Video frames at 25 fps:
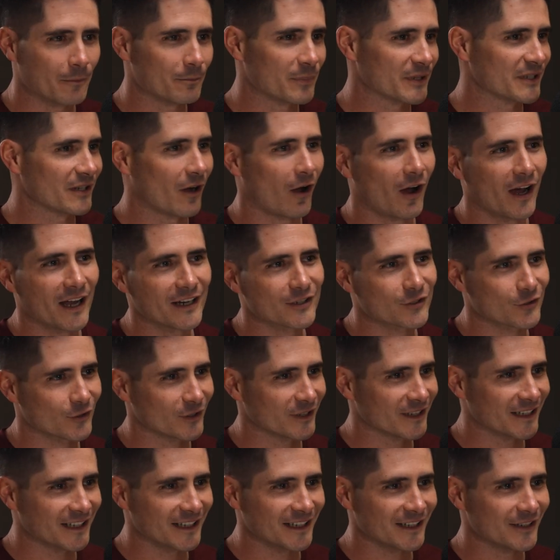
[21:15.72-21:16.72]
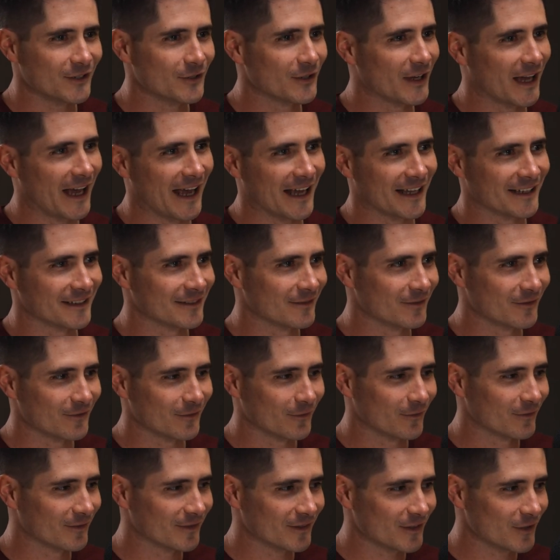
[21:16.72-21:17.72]
podiatry and
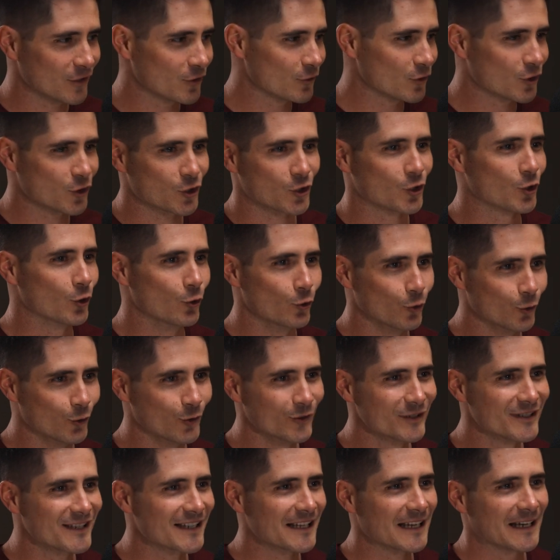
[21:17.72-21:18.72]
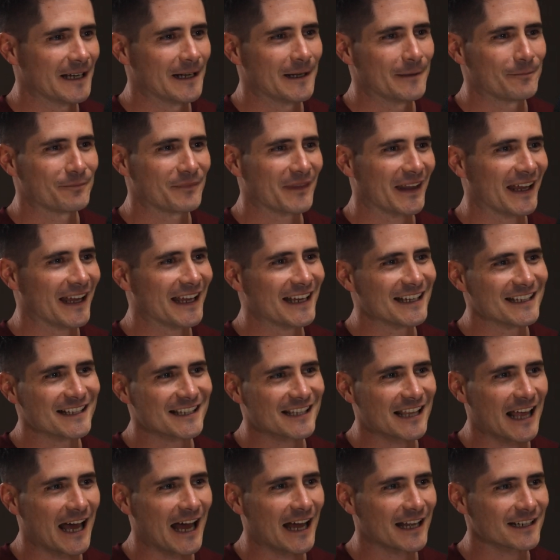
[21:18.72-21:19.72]
shoes
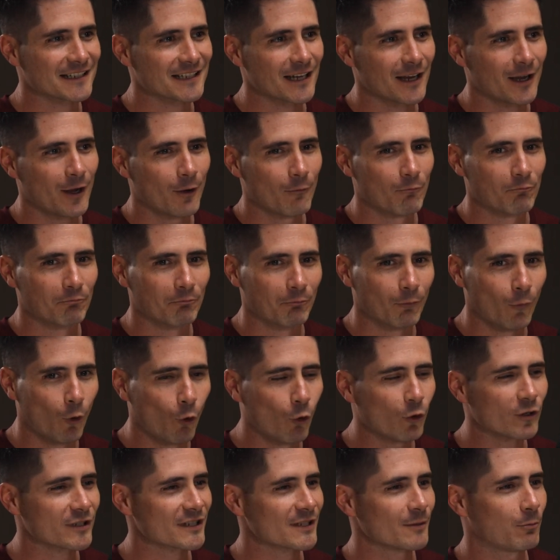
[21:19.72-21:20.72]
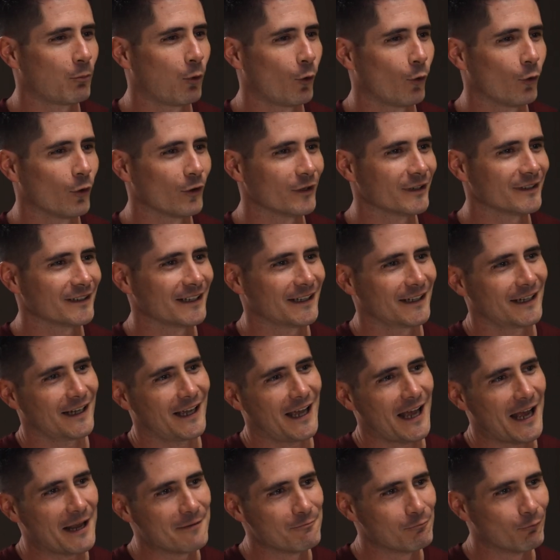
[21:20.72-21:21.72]
is that more support
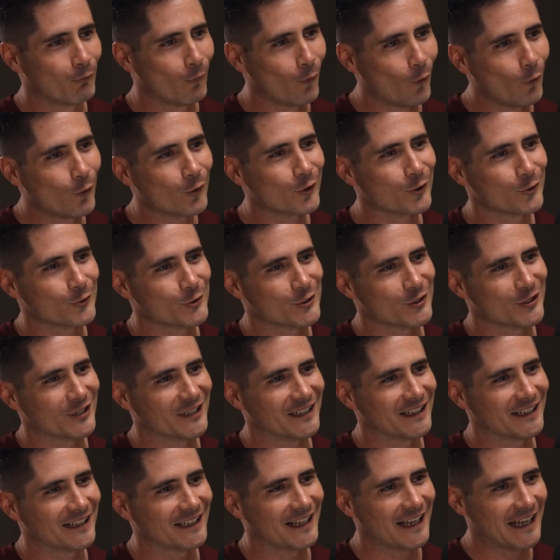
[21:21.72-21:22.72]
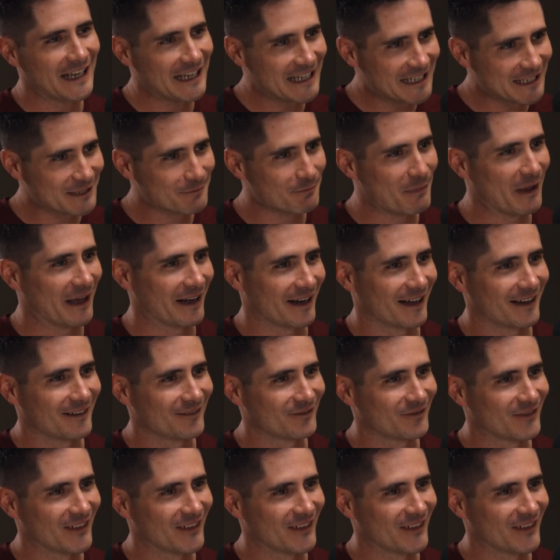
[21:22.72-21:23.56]
and more cushioning is better,